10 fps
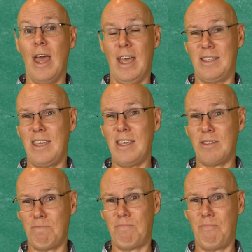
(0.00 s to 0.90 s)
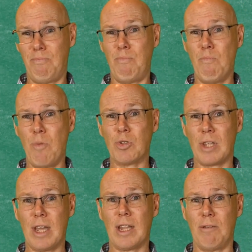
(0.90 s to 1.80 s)
as these
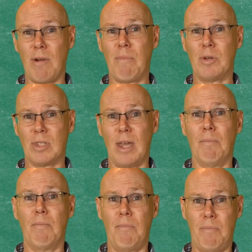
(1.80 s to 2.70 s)
most likely represent